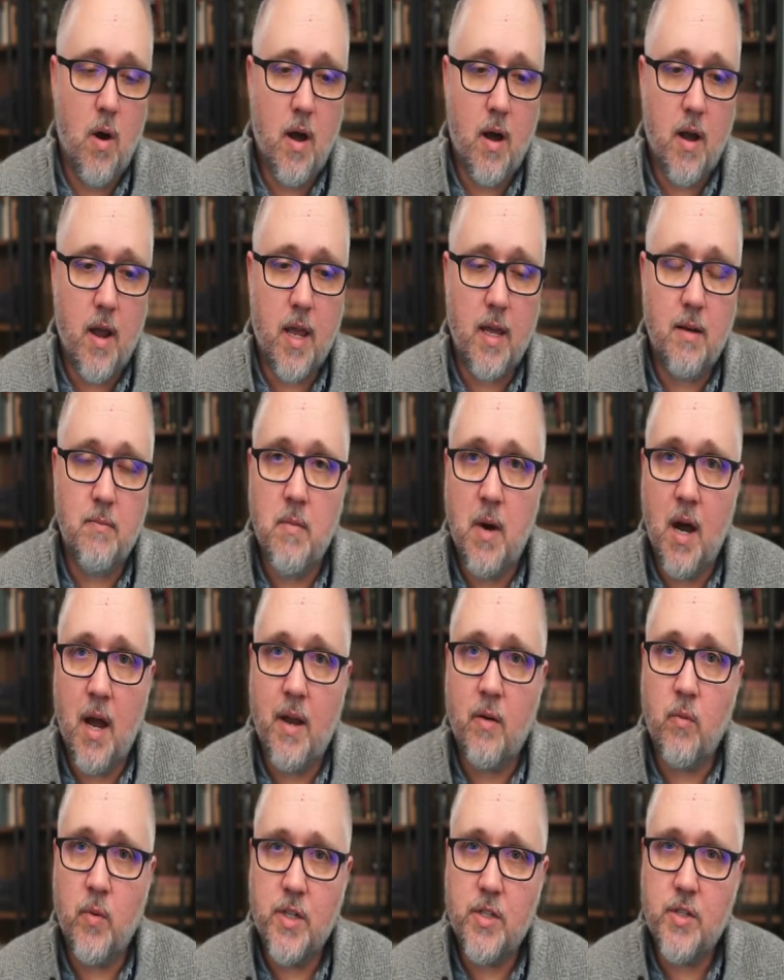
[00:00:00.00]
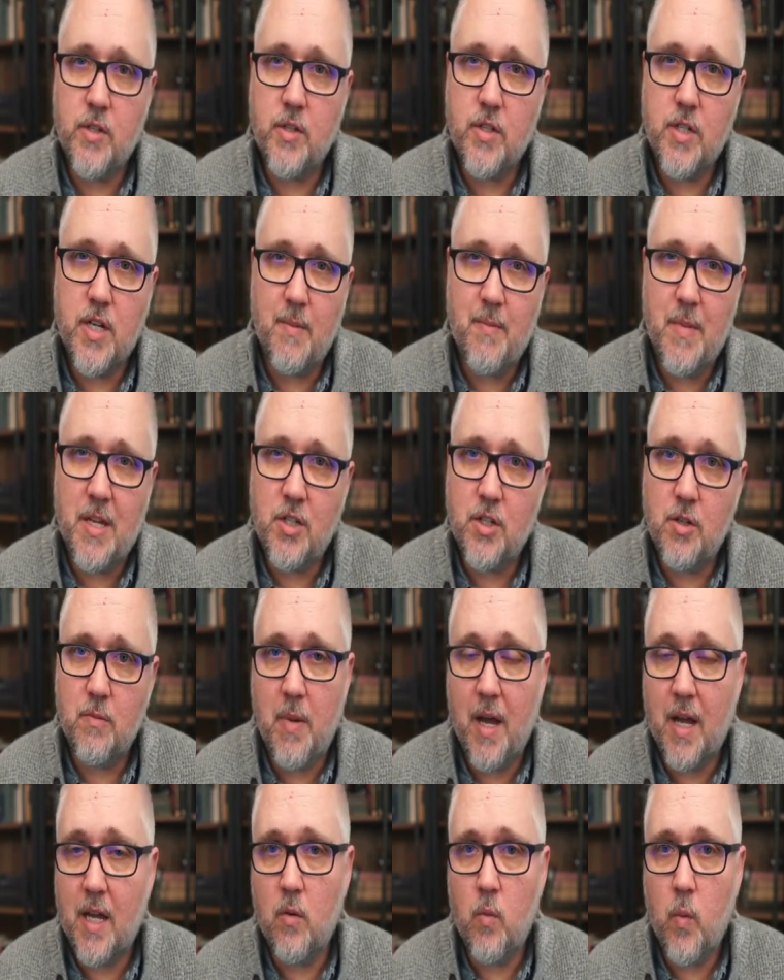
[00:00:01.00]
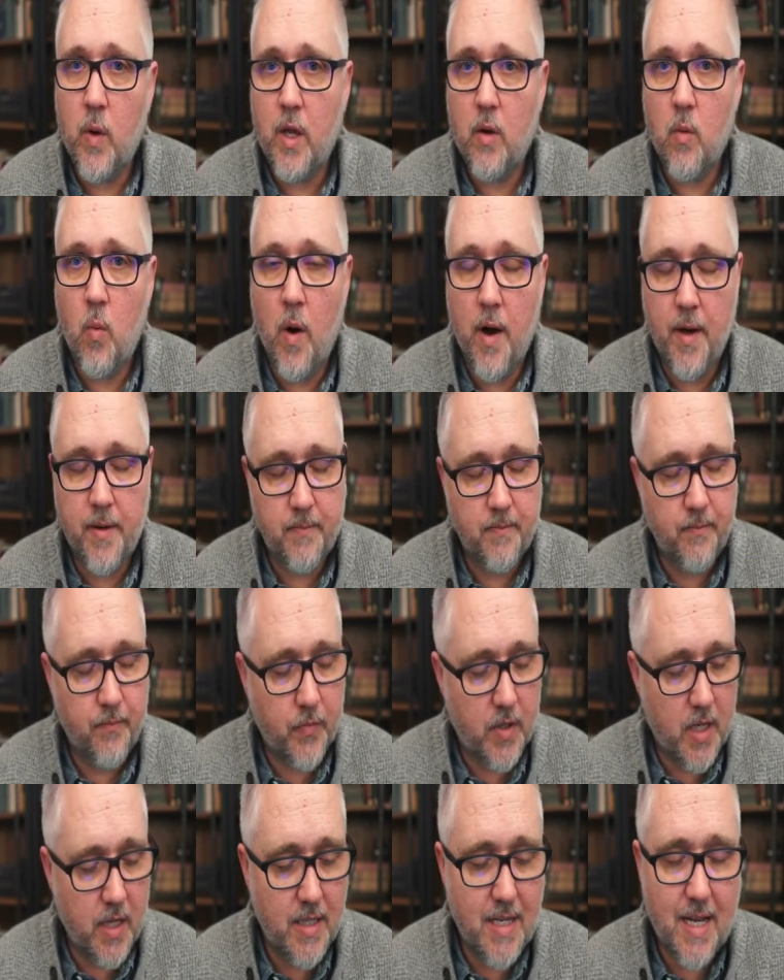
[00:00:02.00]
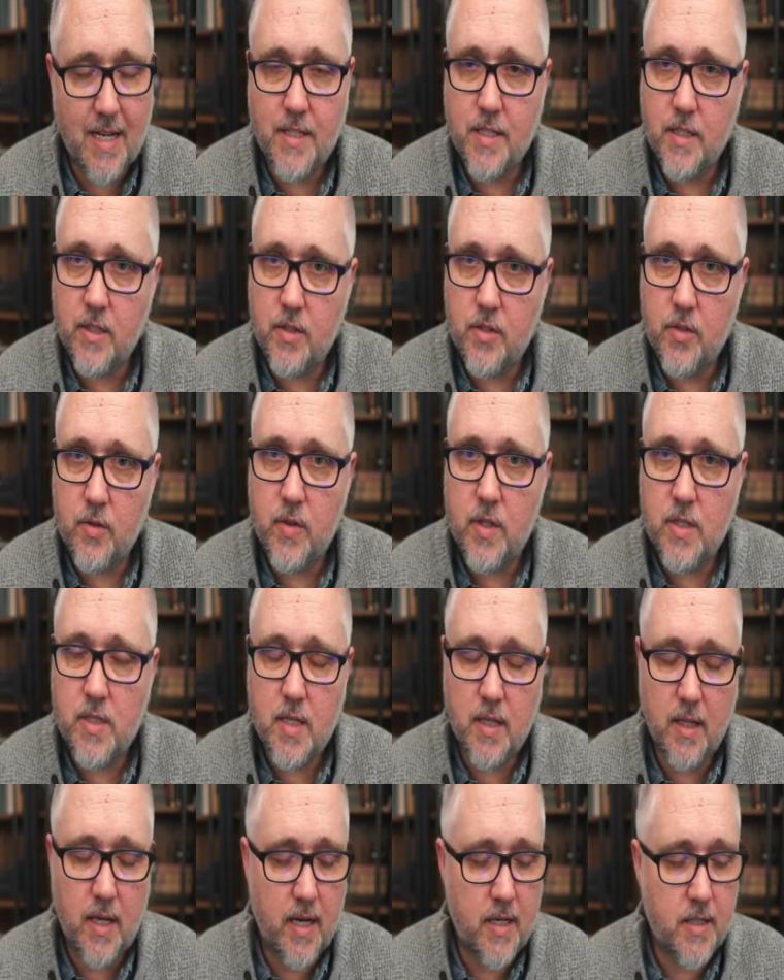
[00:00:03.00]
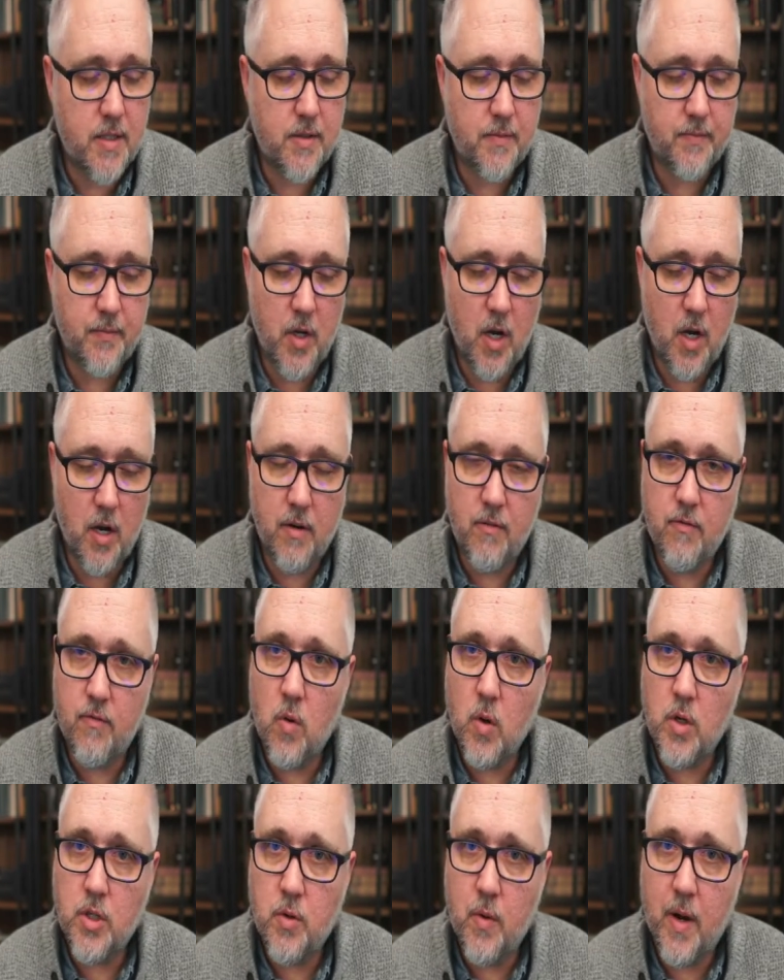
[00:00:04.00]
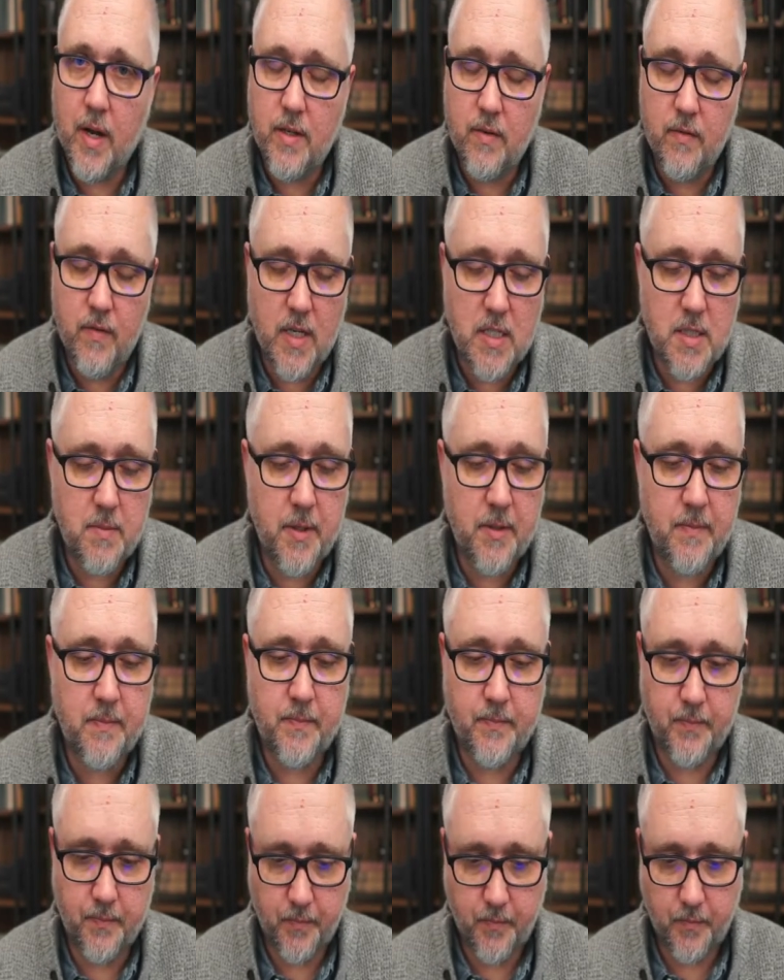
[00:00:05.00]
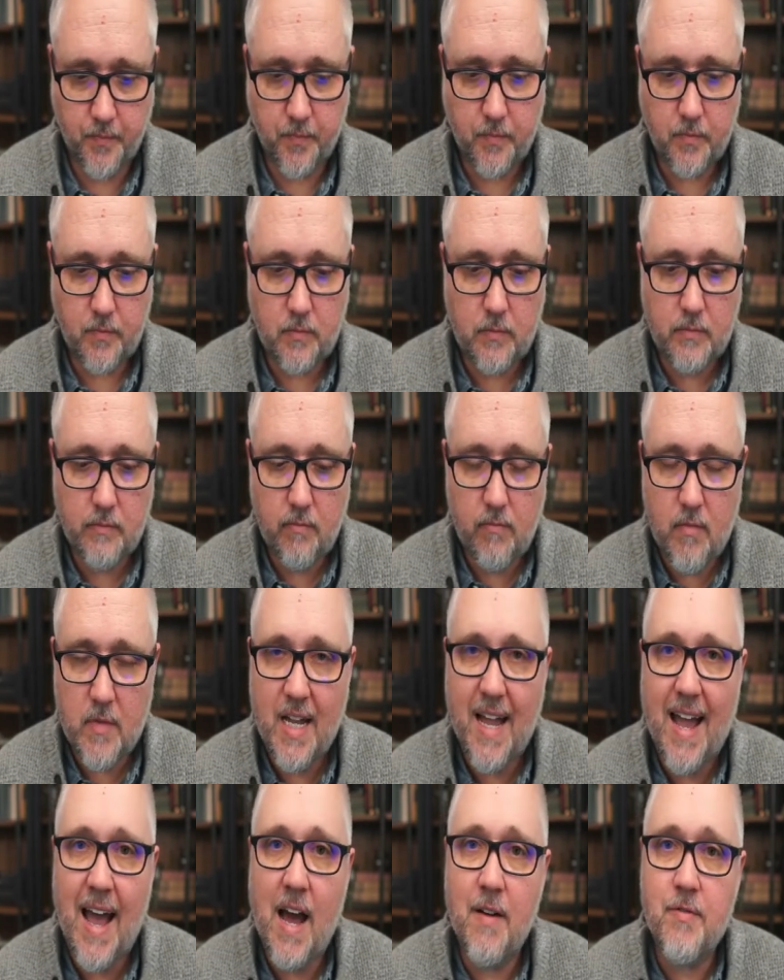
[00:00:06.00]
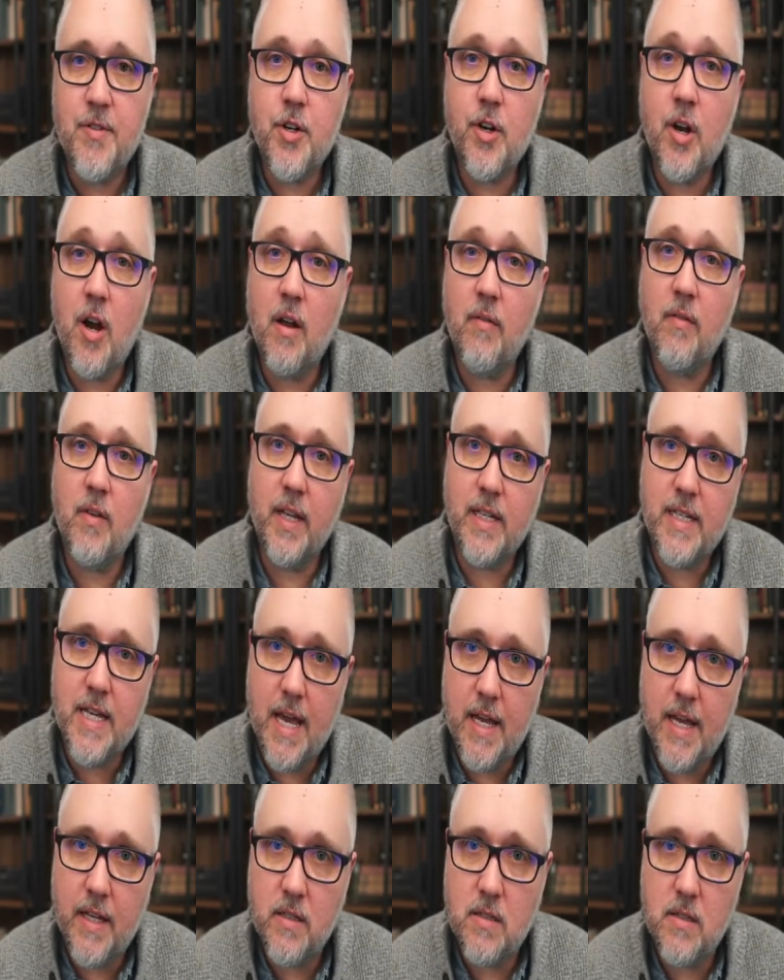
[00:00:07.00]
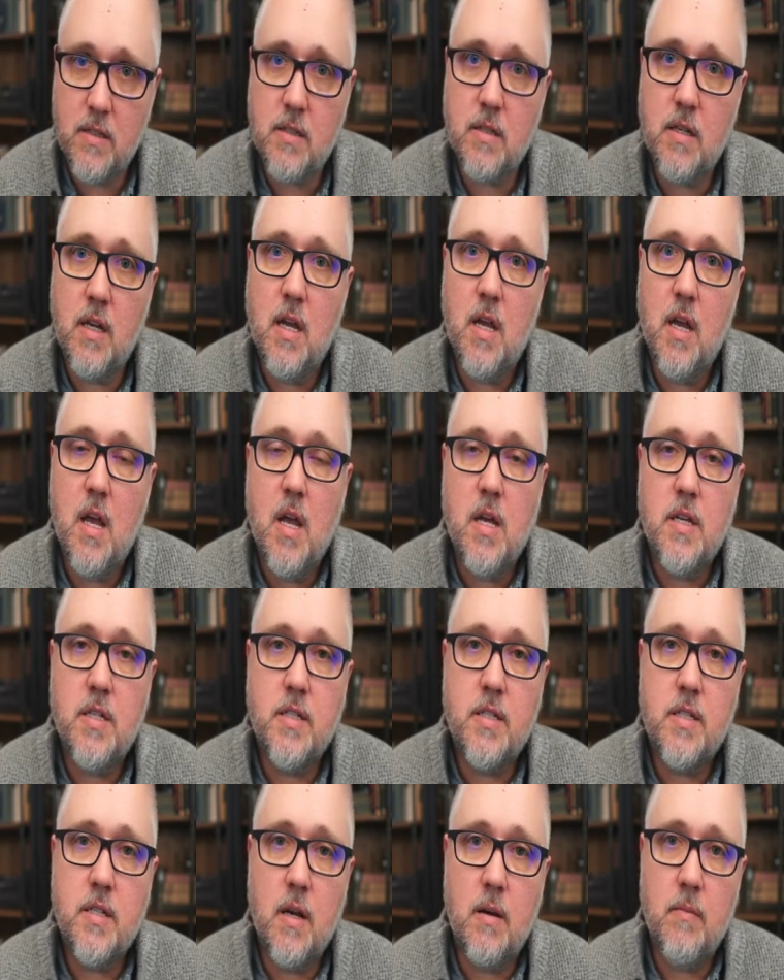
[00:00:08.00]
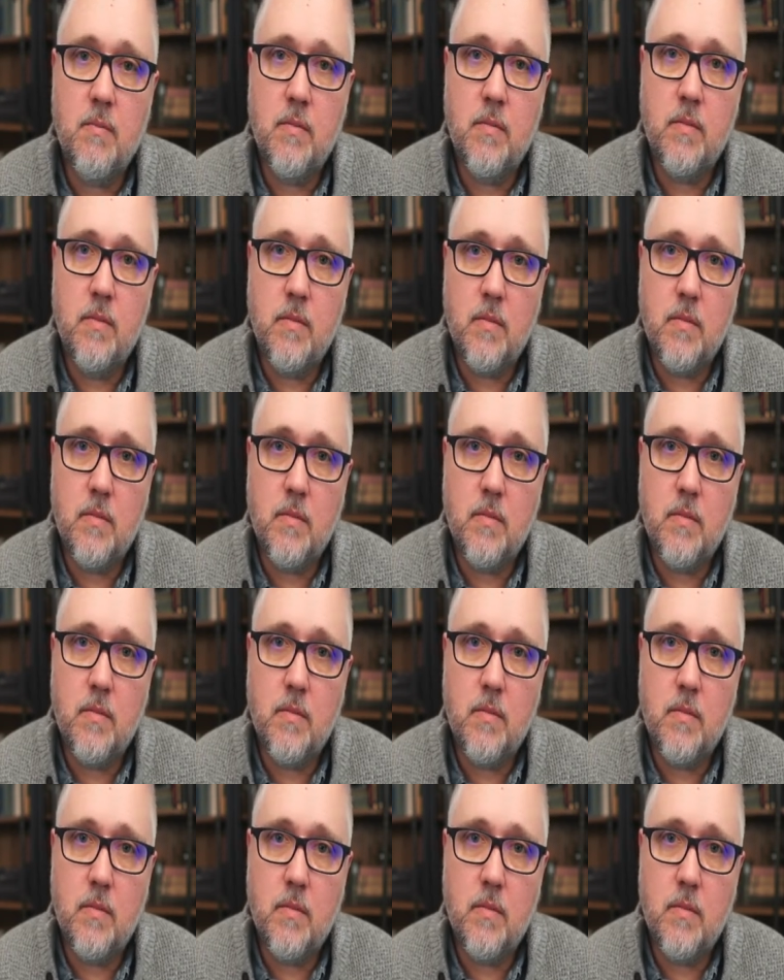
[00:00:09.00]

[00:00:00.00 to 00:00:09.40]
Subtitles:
In my research, I mentioned back in week 1, connecting to this class on foreign direct investment, after conflict ends, some